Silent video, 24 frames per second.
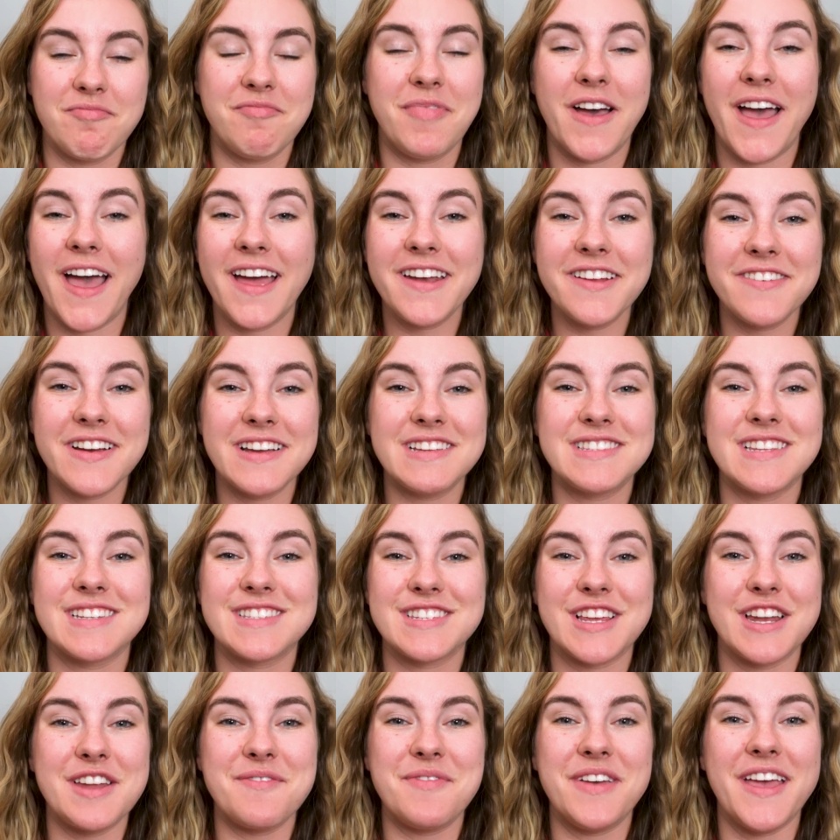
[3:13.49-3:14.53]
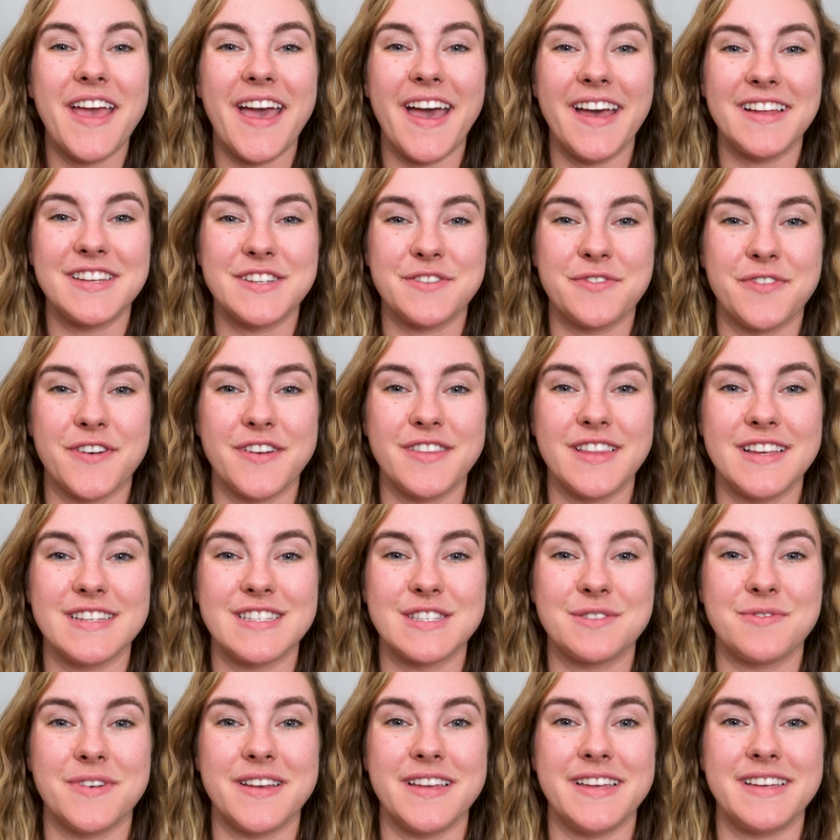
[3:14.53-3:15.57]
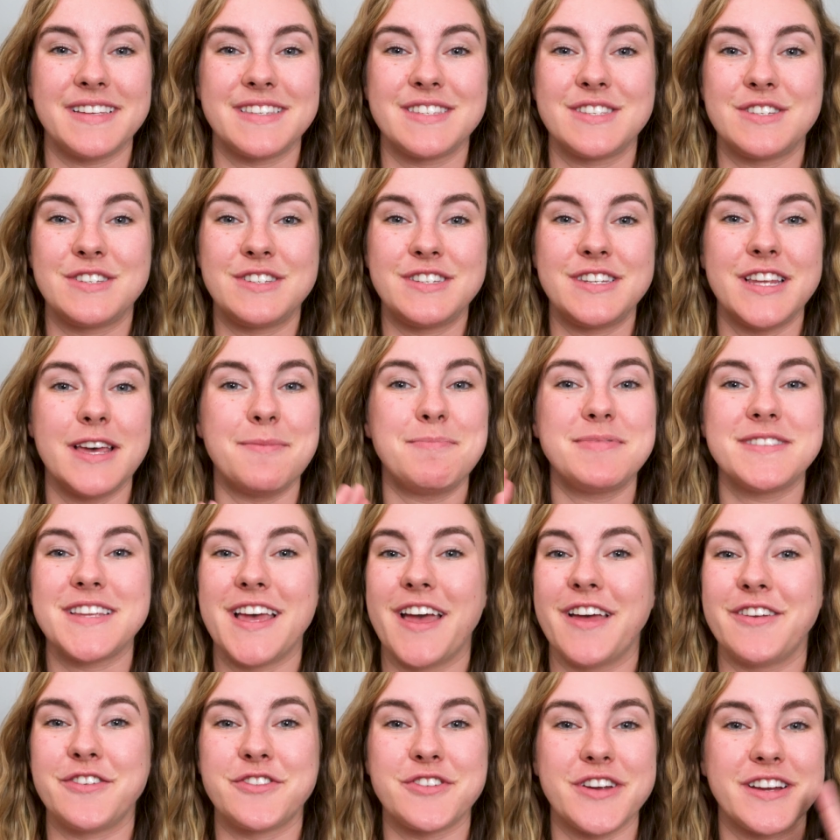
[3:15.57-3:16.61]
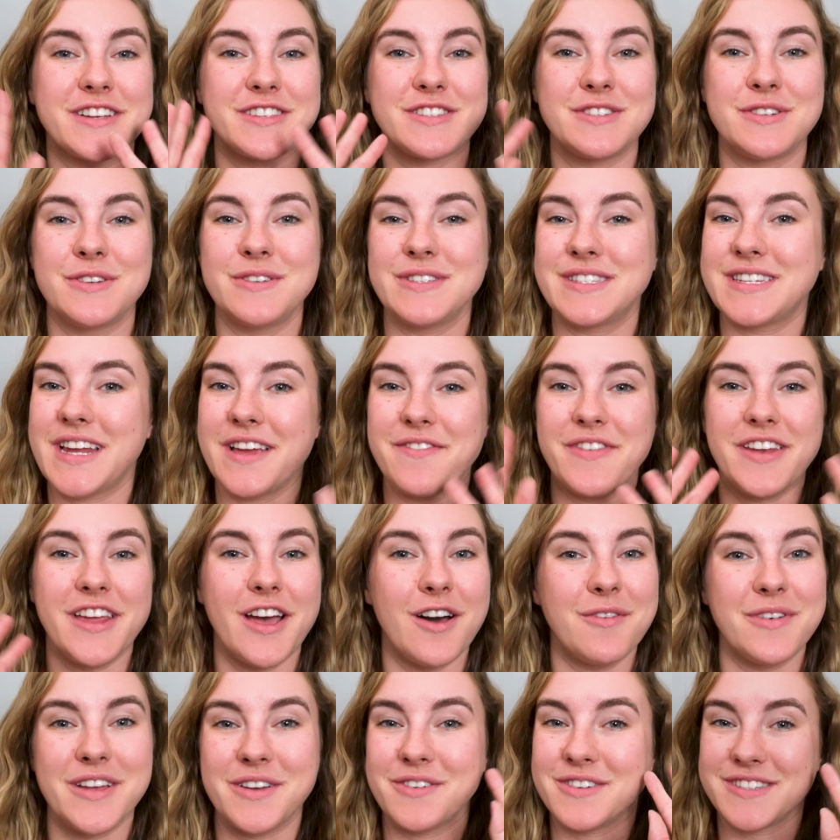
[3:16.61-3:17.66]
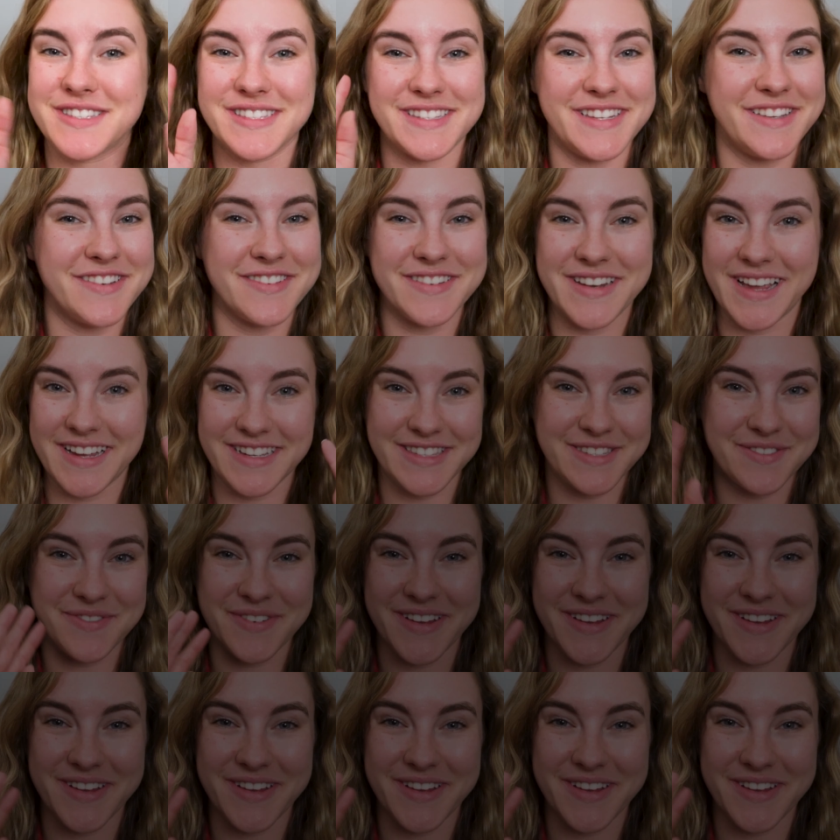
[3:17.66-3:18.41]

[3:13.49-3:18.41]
But anyways, that's going to be it for this week's Tips and Tricks Tuesday video. We will see you next